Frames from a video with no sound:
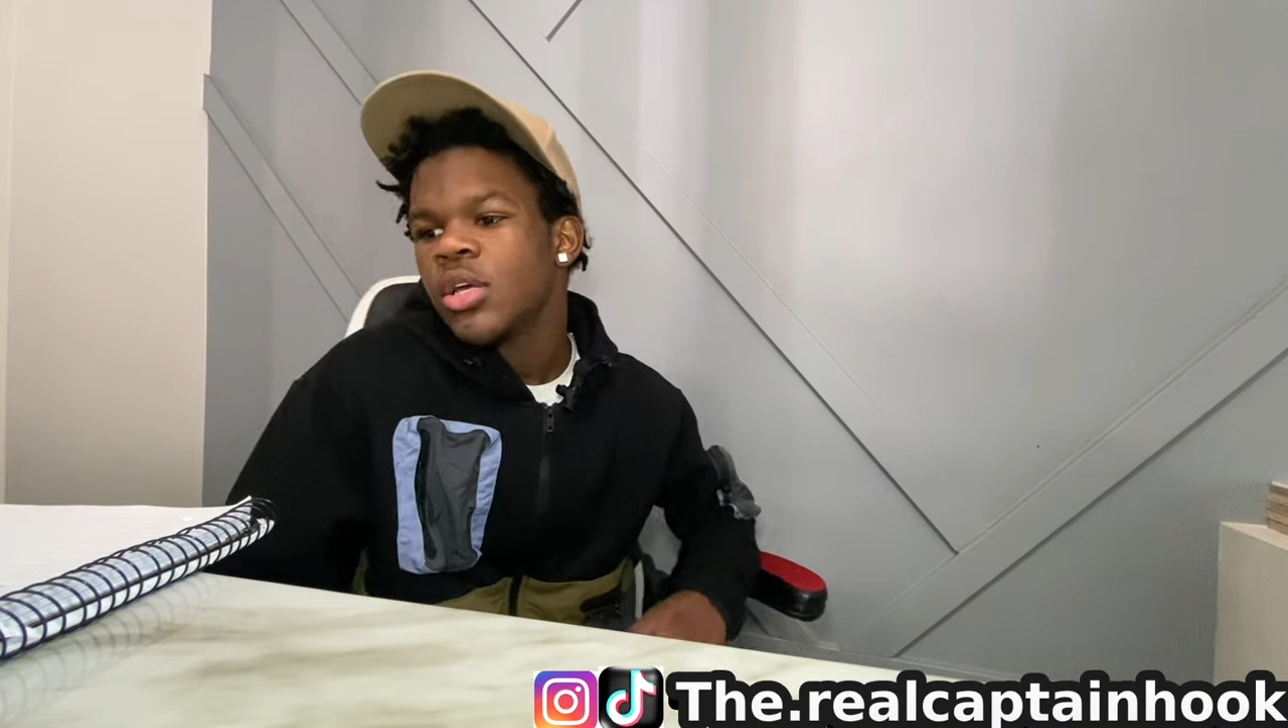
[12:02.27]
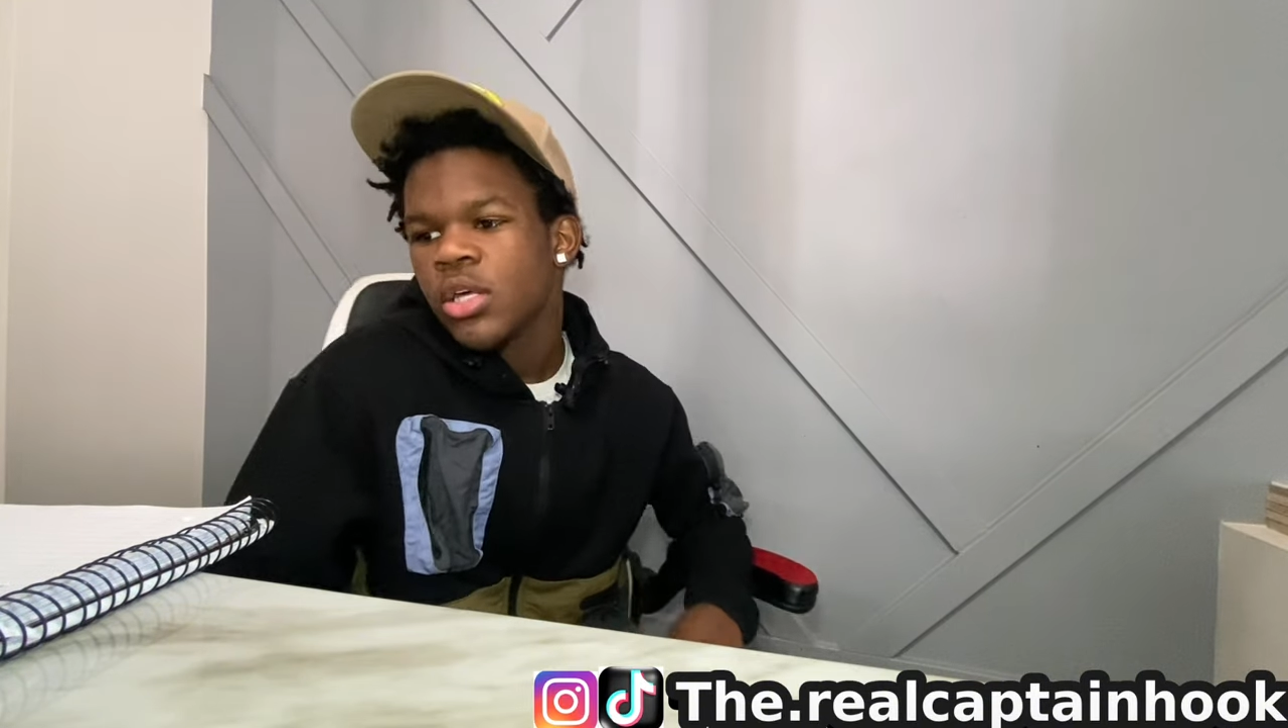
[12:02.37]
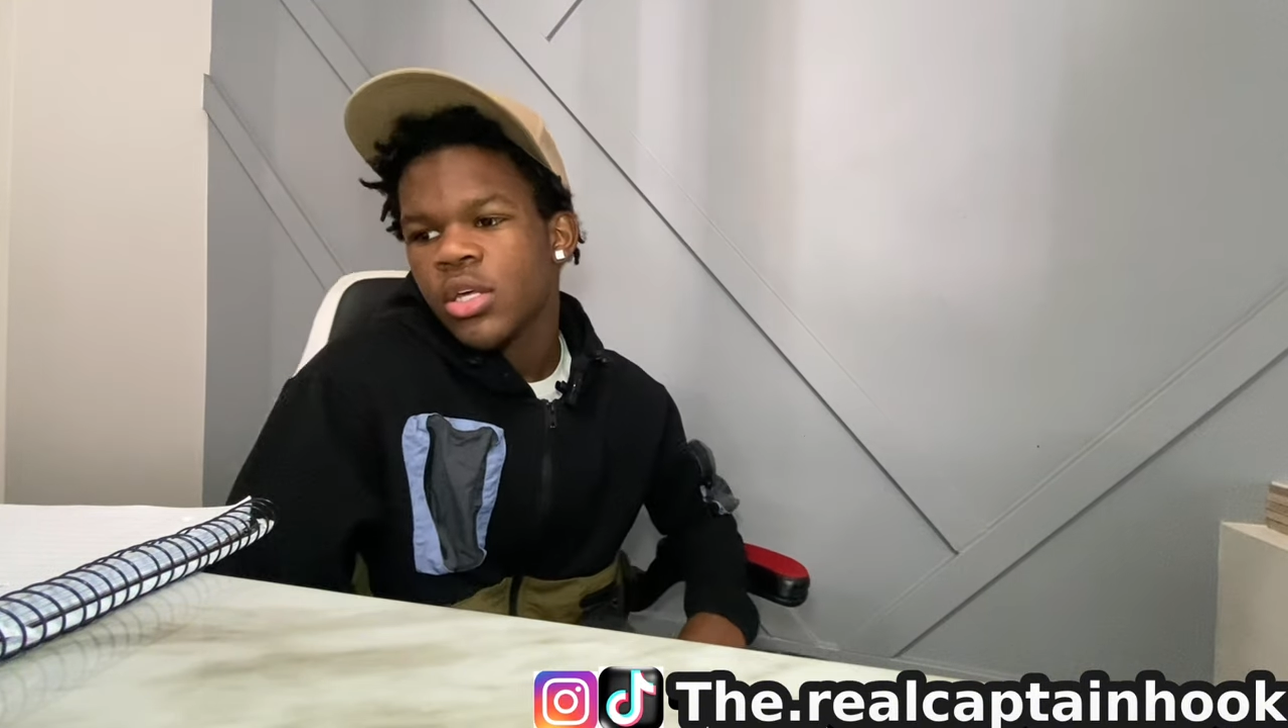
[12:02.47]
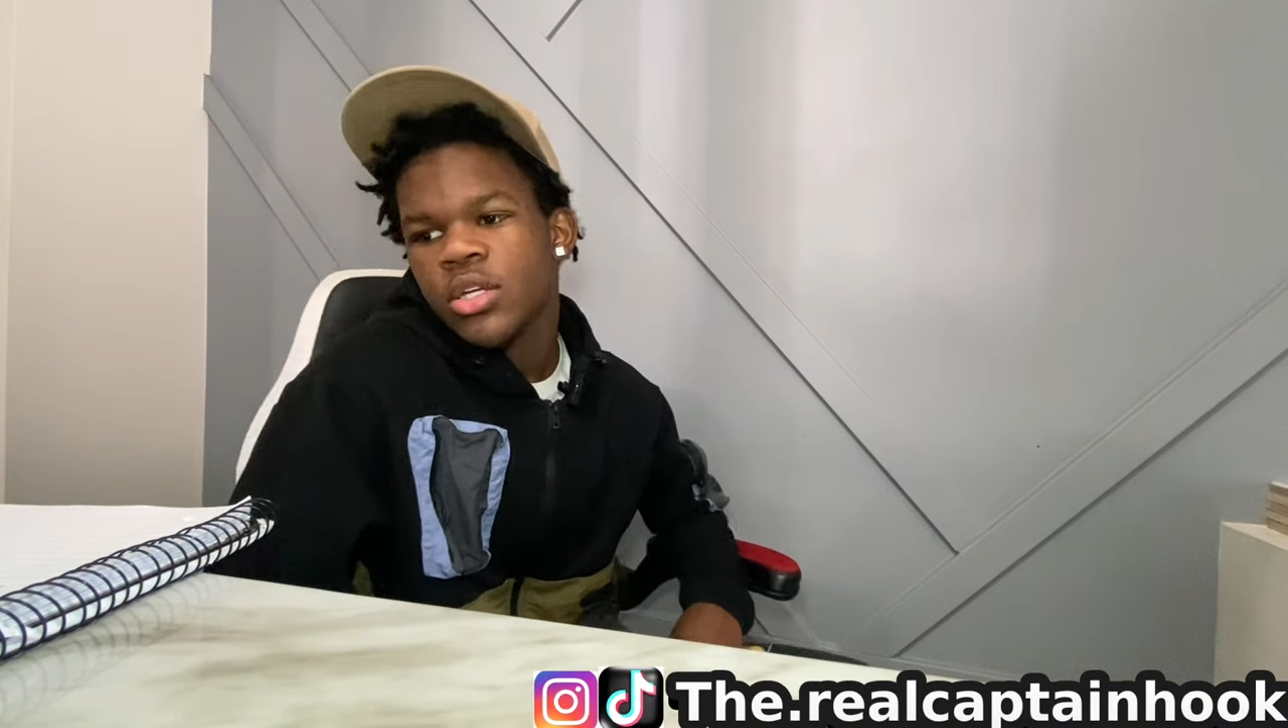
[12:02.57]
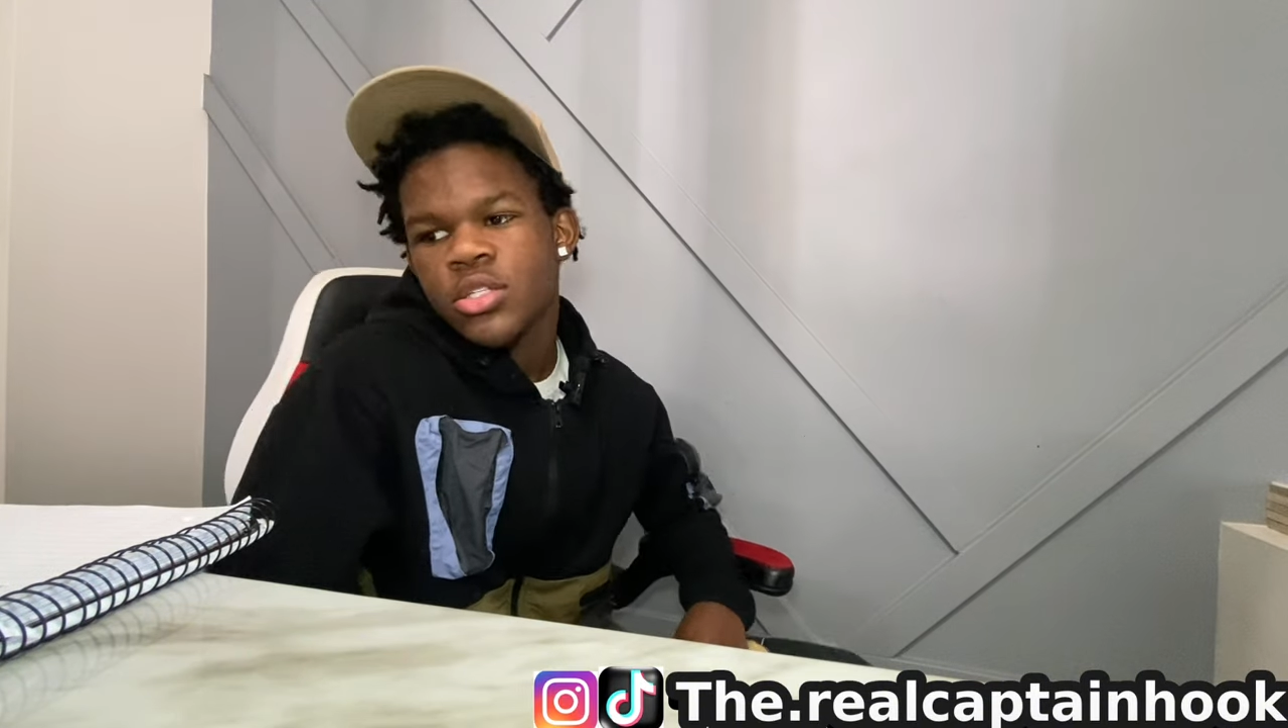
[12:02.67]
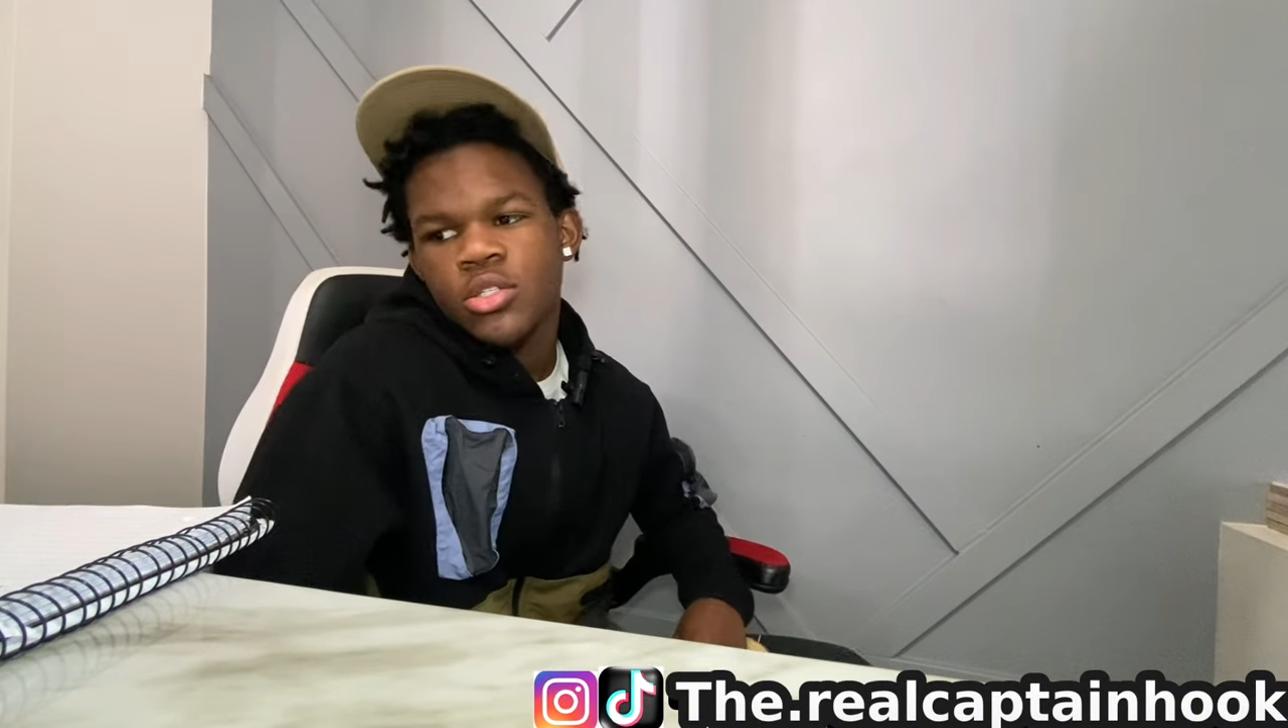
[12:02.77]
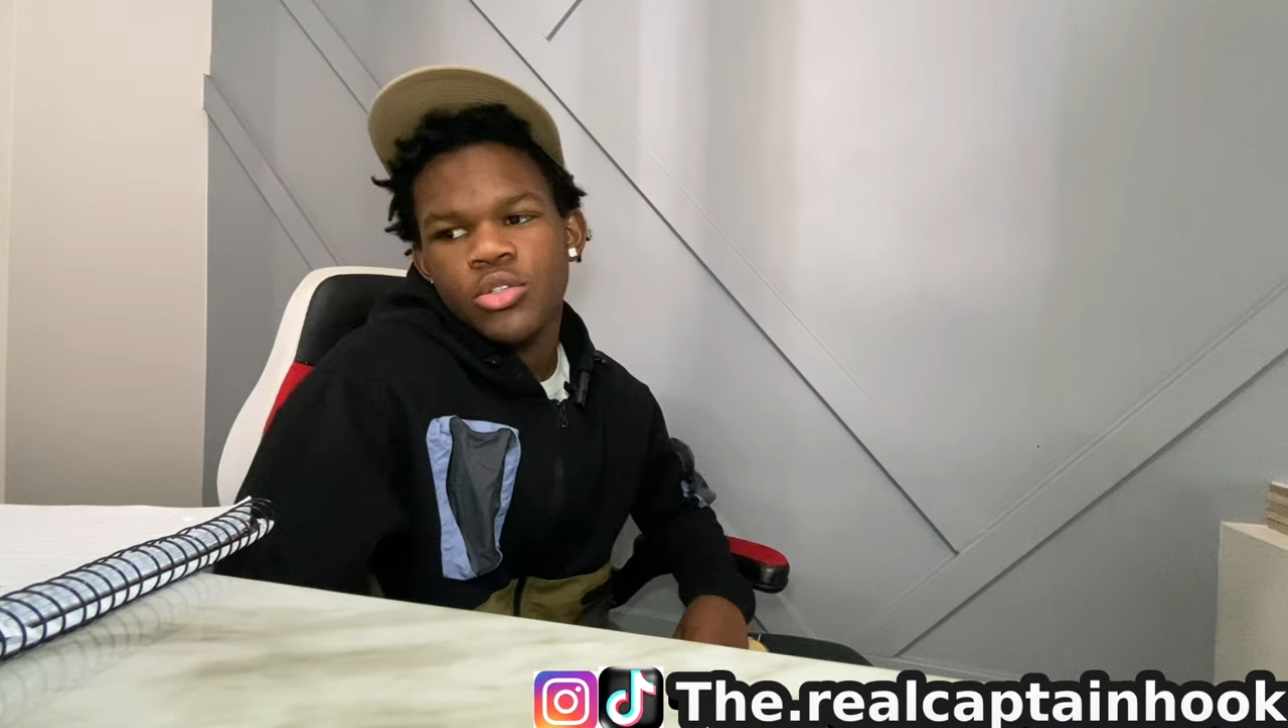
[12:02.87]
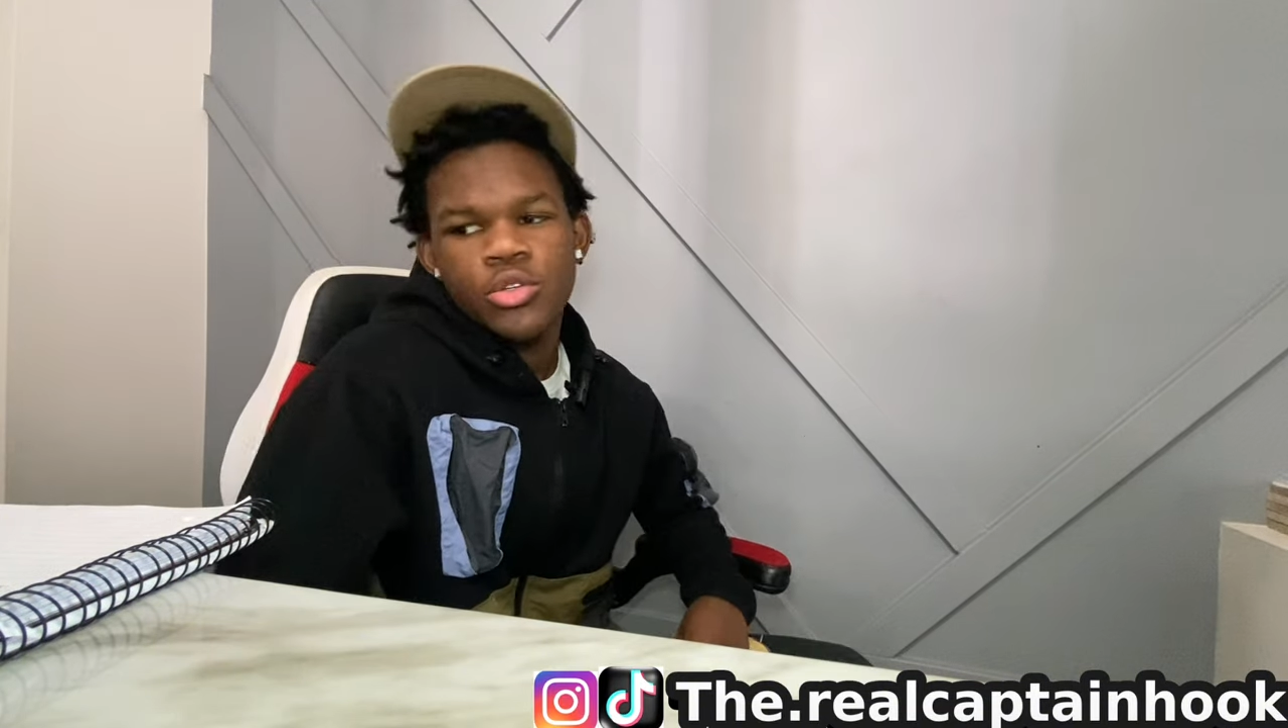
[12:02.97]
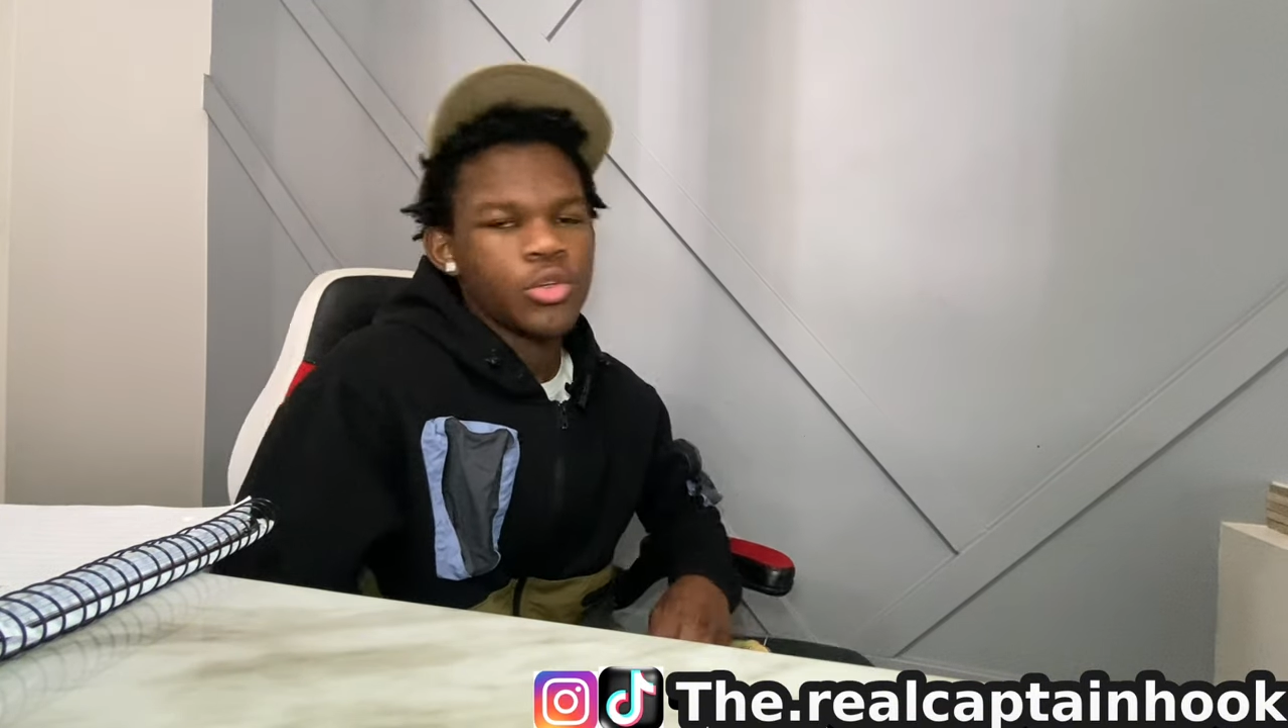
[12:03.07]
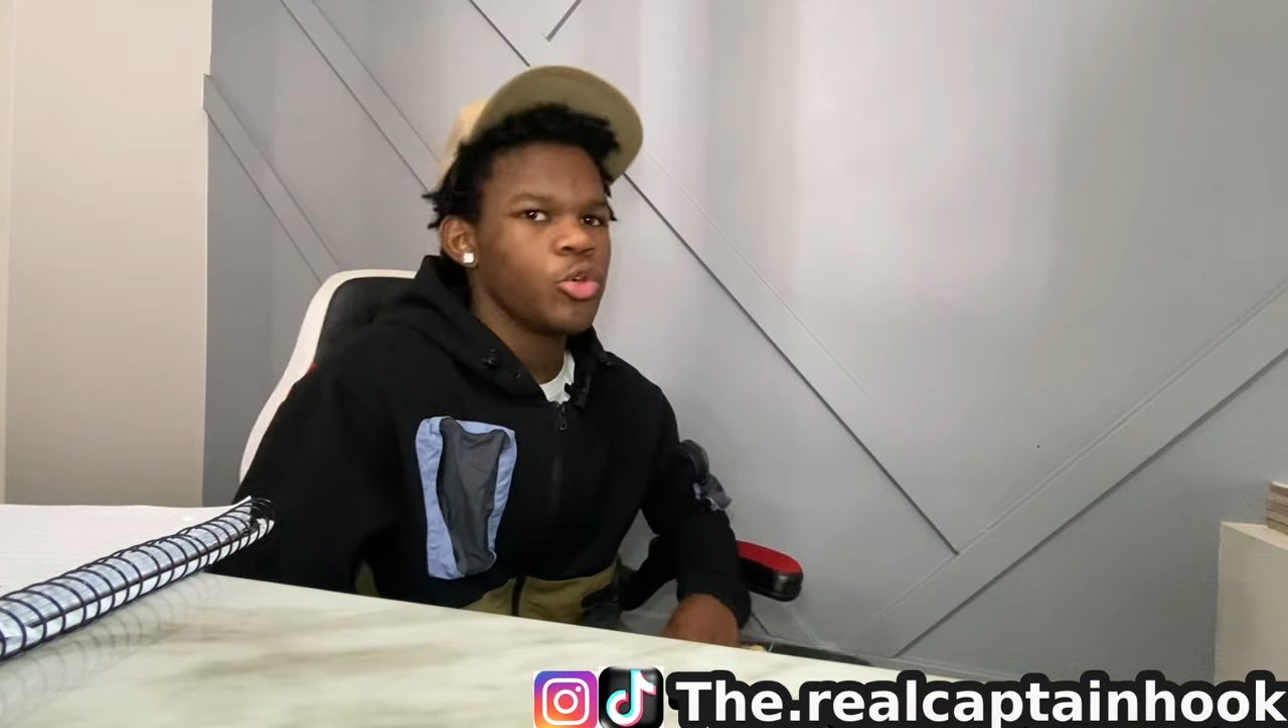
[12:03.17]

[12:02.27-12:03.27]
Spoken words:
is, do